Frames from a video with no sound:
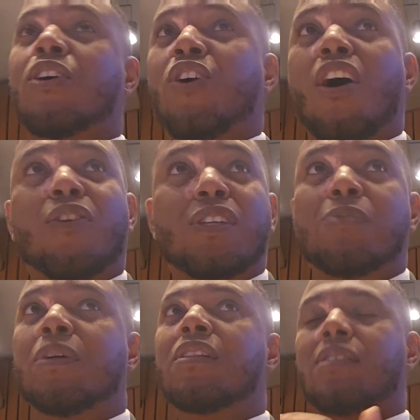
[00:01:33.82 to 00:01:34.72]

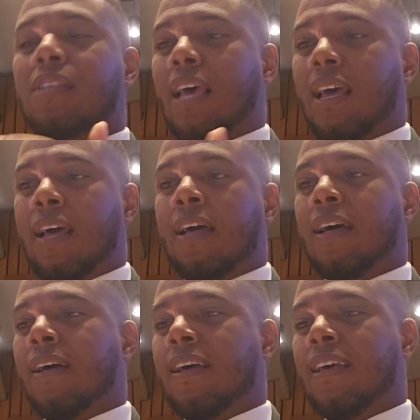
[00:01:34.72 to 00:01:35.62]
congressmen,
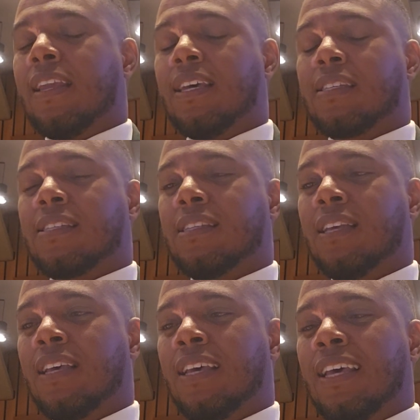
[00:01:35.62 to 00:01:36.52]
it is
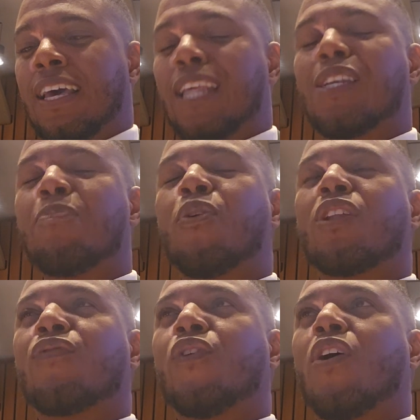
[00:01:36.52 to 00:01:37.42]

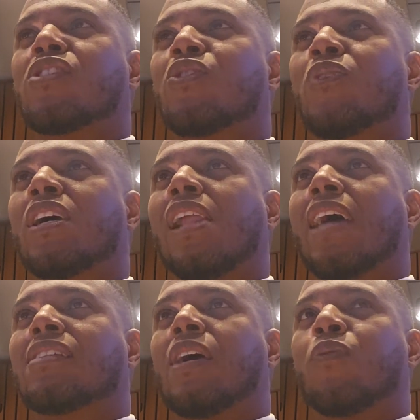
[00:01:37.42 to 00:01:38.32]
important for us to
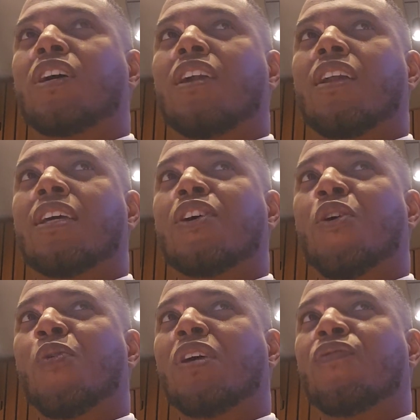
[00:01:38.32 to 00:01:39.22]
realize that we are not here
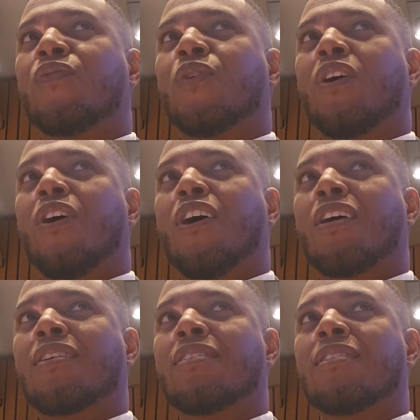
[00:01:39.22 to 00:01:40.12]
only for
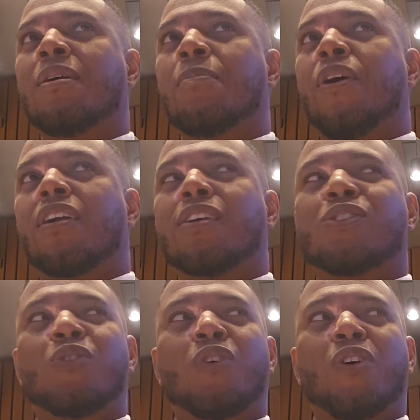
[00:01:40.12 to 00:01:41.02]
our
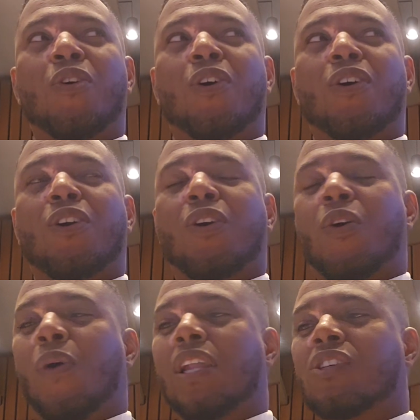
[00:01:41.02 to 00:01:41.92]
parties or
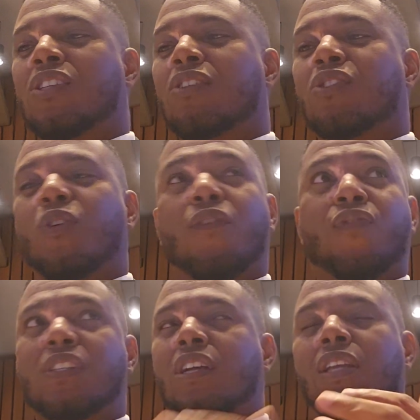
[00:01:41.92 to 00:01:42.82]
coalitions or
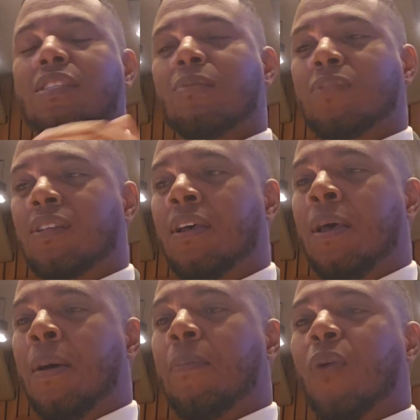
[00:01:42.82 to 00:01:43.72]
officialisms,
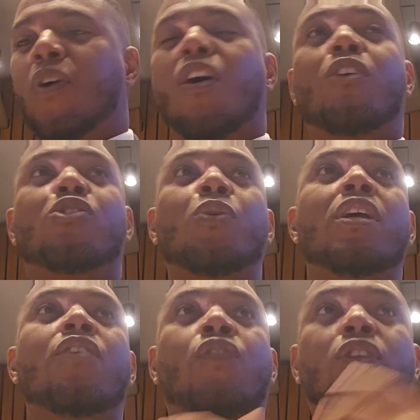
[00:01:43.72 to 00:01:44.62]
but we are also
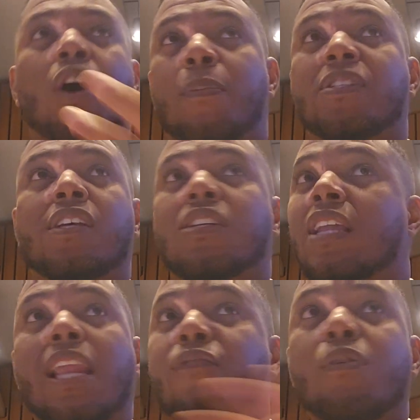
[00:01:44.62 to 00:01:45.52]
here for the opposition
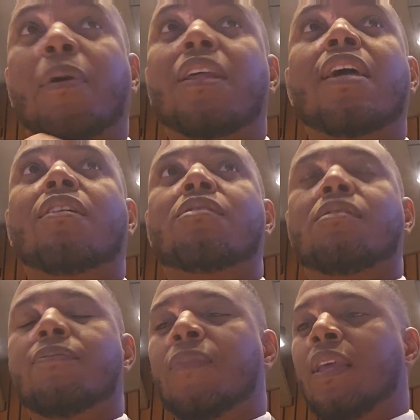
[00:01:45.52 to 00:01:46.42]
and everybody else.